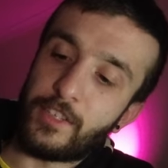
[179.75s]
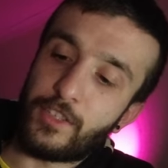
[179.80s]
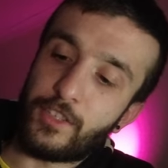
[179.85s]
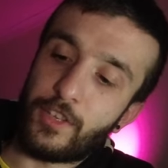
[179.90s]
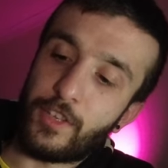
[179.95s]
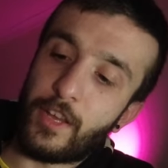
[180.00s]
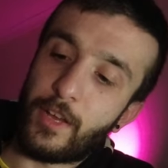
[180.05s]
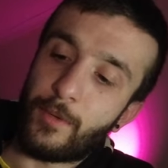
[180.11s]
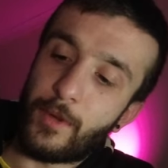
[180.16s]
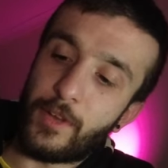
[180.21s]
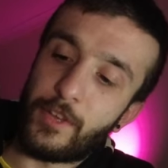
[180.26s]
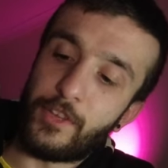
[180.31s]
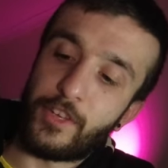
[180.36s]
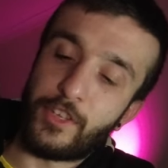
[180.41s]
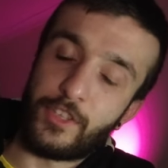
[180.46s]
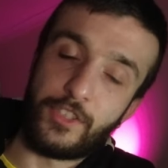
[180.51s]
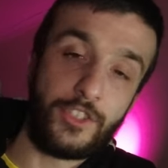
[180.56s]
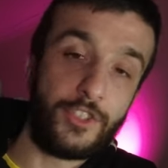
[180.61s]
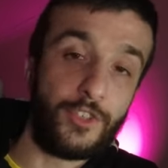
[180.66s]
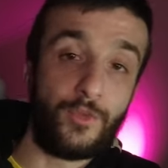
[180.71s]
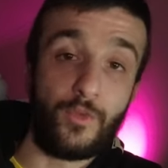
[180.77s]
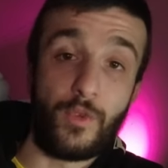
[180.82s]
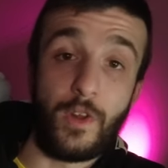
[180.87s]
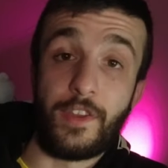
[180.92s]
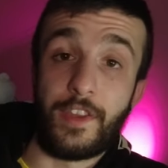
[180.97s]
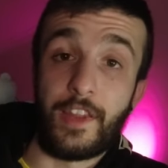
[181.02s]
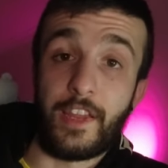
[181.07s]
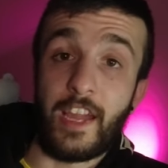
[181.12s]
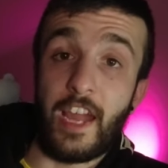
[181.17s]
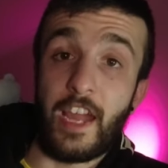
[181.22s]
so that way you can still
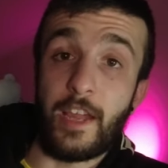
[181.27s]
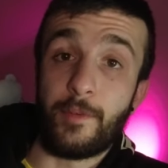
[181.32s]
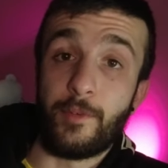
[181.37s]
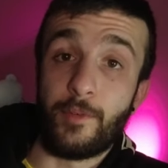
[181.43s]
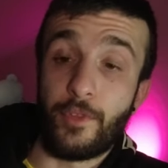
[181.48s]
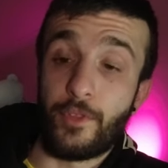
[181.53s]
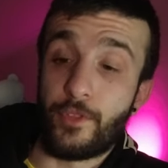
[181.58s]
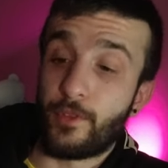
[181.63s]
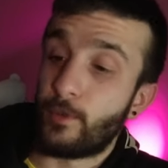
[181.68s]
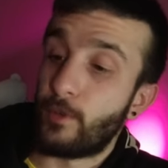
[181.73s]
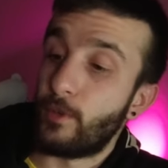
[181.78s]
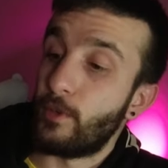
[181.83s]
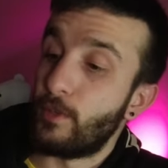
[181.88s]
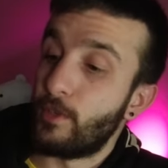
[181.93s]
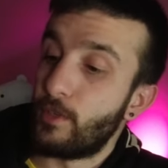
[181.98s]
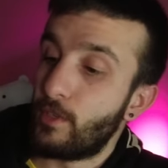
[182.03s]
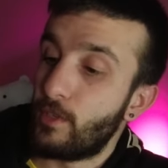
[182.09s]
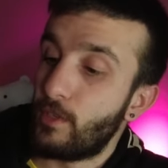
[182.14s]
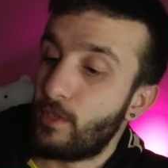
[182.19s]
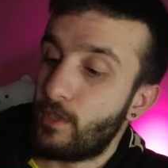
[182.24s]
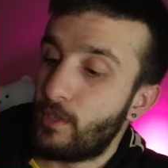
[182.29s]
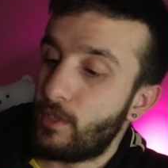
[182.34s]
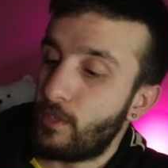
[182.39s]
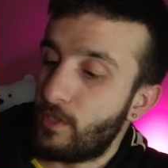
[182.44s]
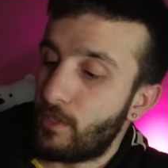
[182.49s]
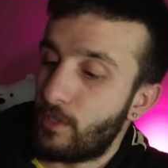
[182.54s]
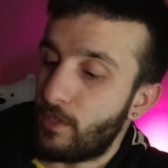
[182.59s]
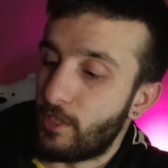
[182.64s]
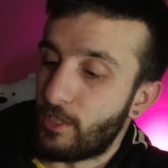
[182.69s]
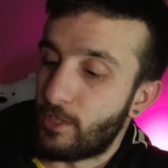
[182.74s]
run the cable through
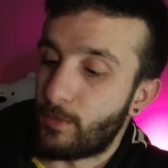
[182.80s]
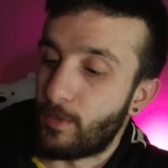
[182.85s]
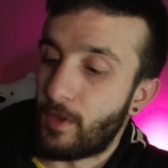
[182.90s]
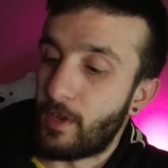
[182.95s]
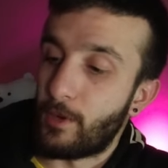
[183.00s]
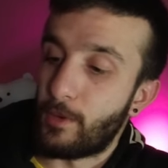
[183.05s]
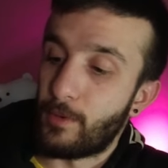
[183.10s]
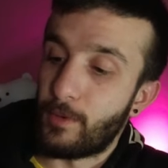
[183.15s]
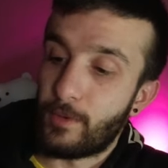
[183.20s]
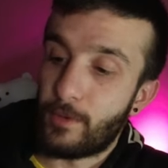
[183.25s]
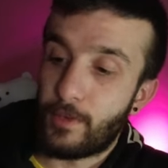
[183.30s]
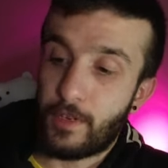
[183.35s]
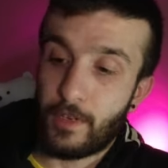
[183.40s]
as well.